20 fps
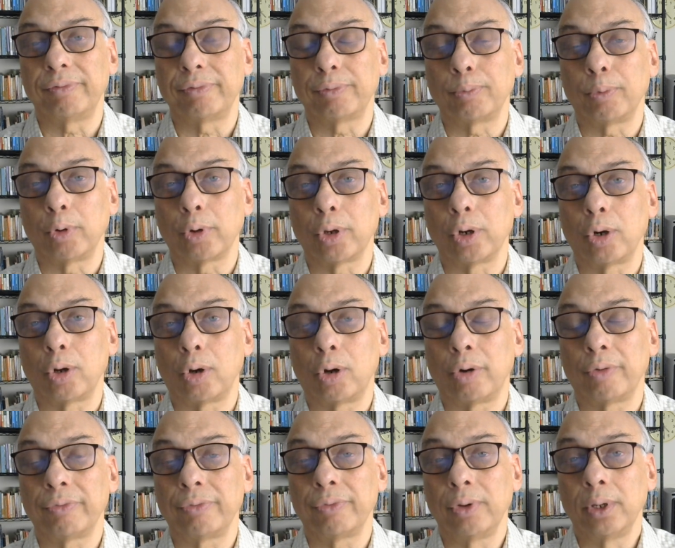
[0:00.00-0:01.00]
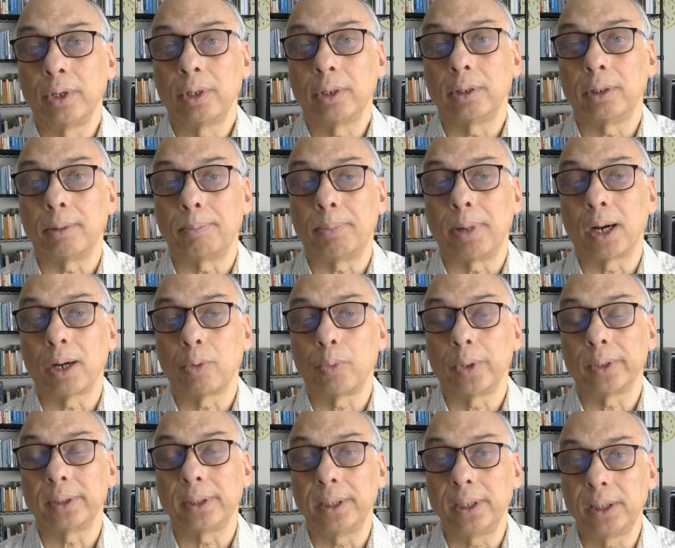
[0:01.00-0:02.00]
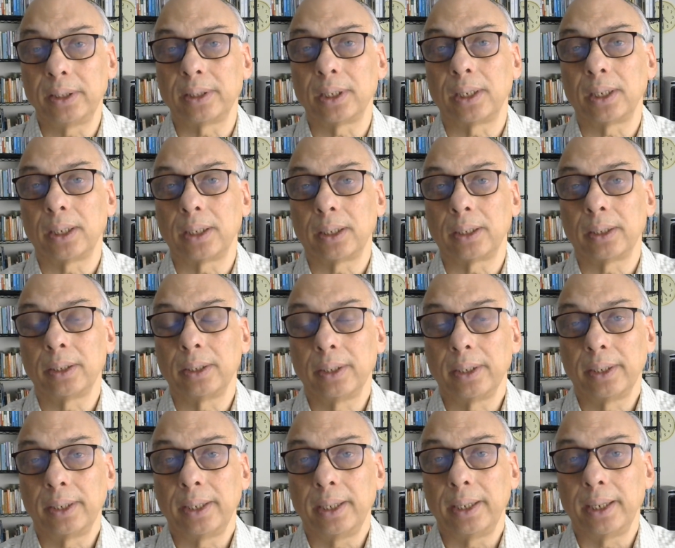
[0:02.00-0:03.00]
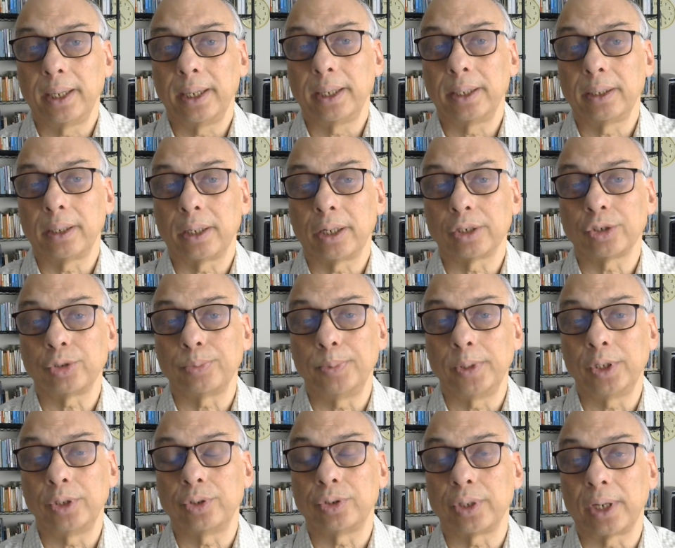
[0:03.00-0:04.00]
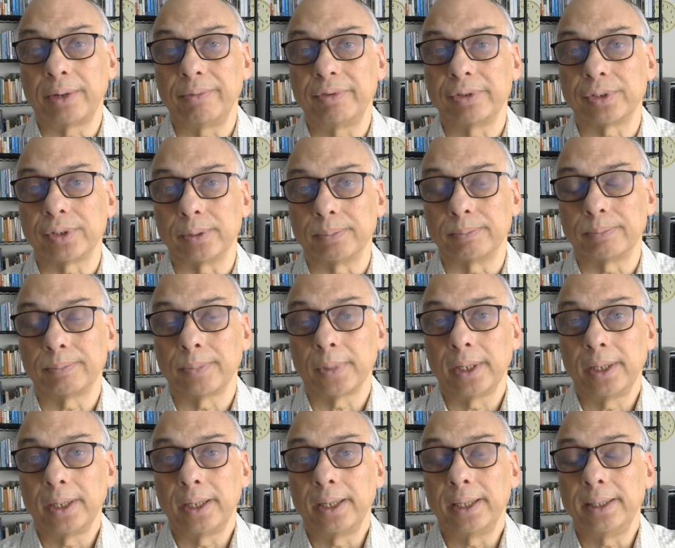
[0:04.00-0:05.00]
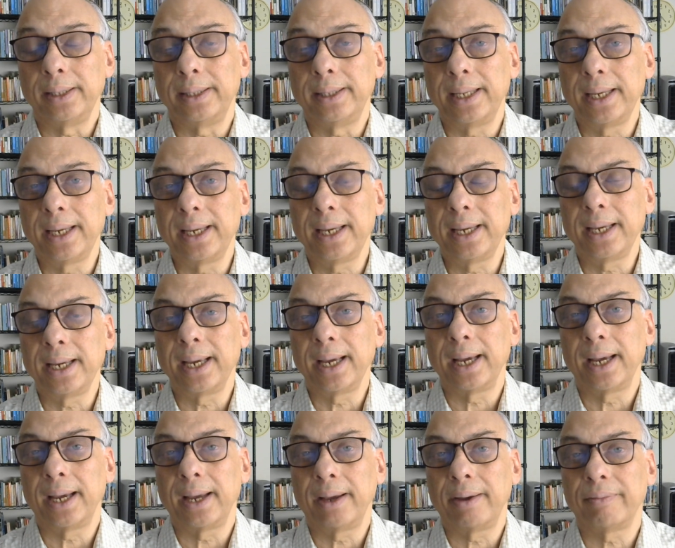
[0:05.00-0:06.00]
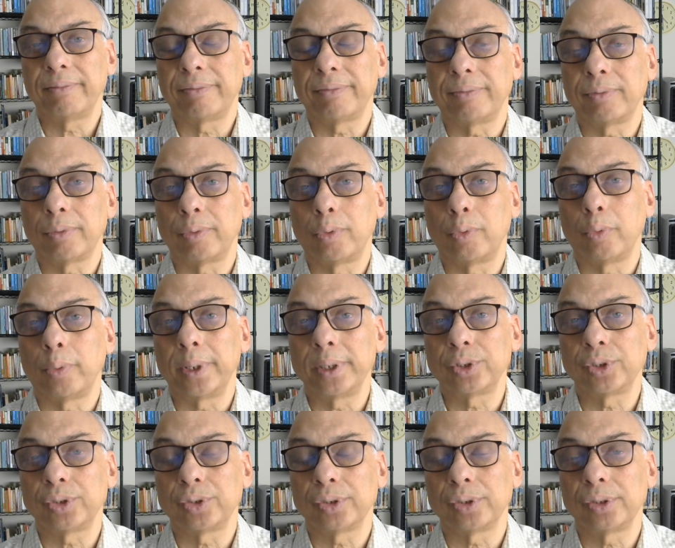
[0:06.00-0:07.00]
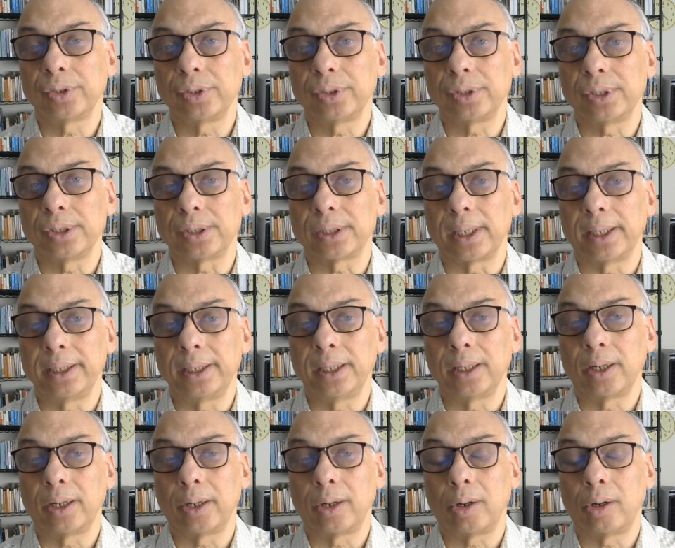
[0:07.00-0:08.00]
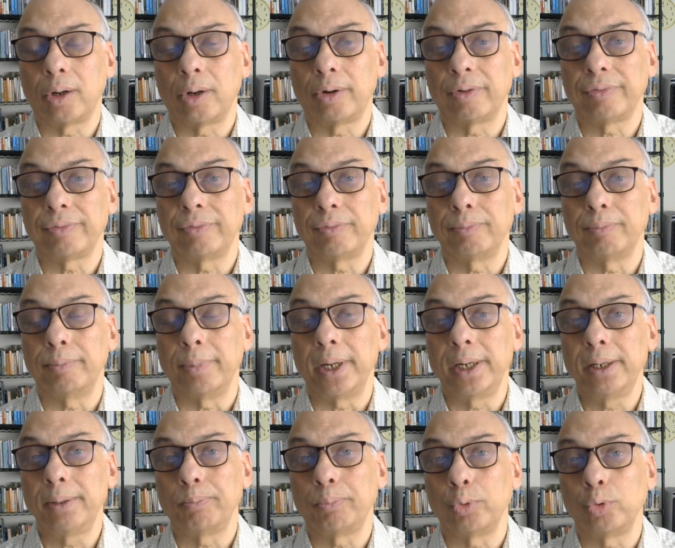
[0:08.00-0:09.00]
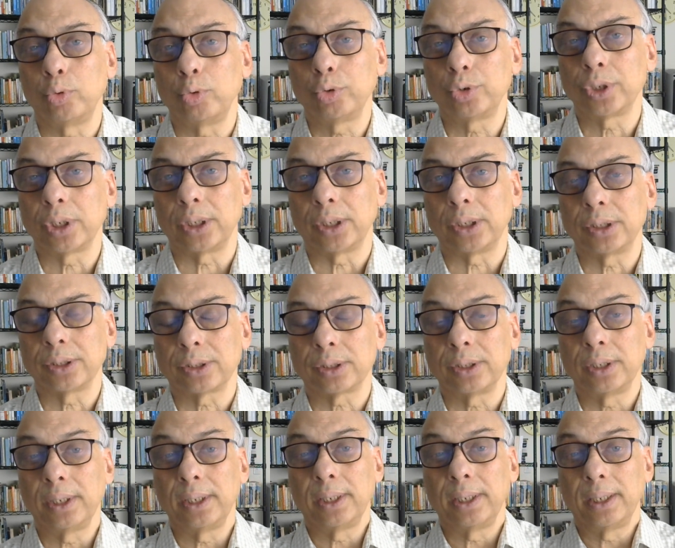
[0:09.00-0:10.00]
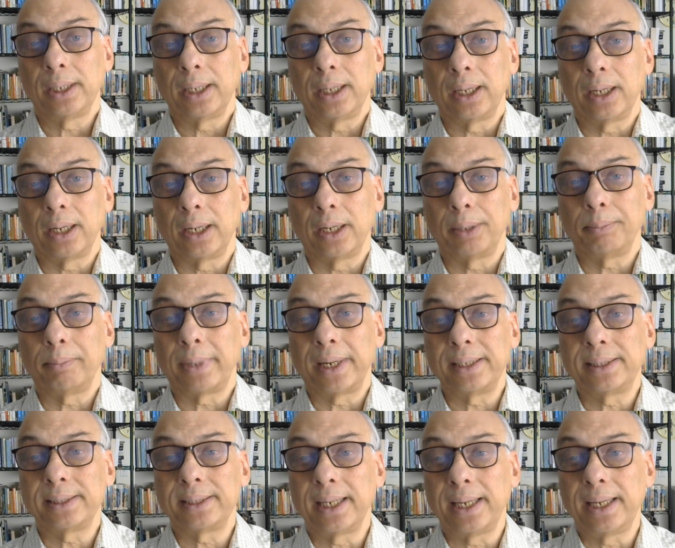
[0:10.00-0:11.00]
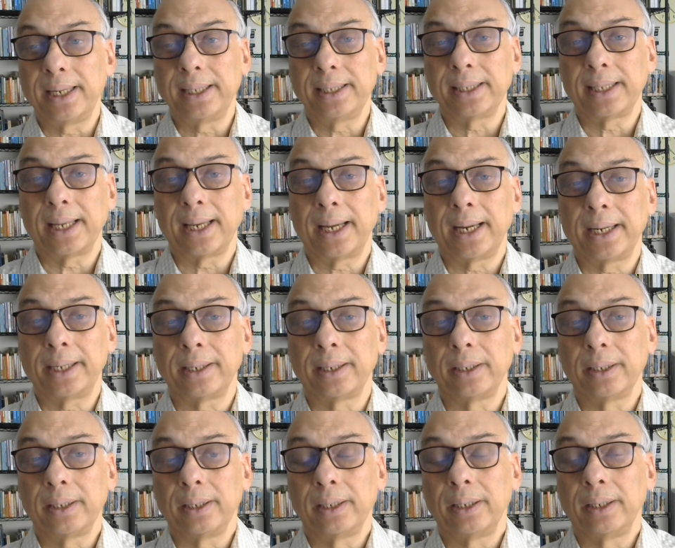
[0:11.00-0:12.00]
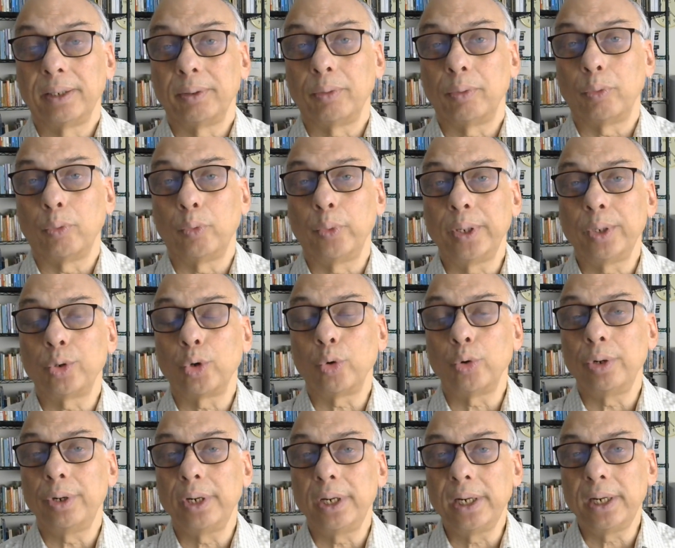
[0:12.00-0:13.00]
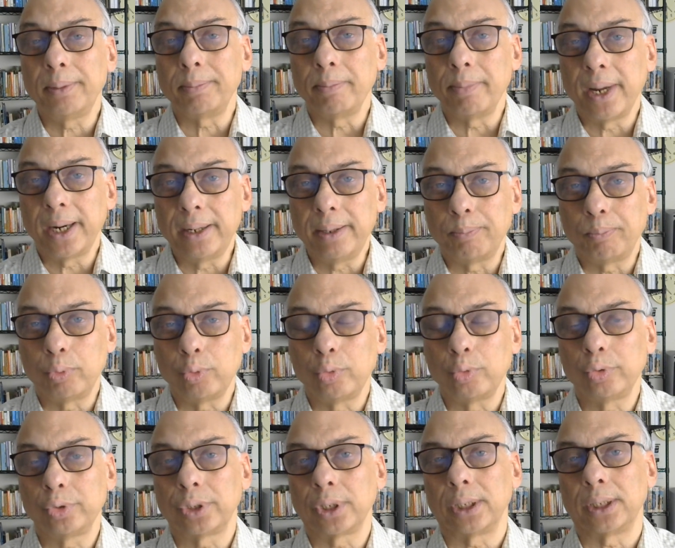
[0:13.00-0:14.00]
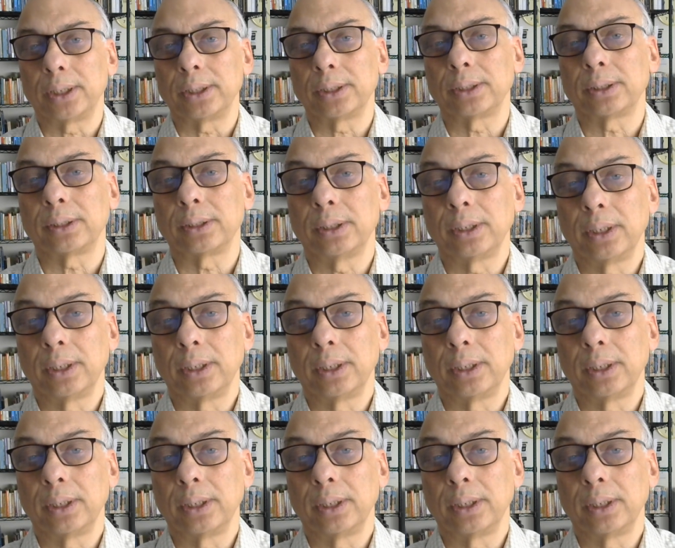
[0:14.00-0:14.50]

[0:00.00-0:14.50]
spoken of, the Bhagavad Gita, and Kashmir Shaivism. They have questioned this idea of many Purushas uh, by saying that we don't need many Purushas.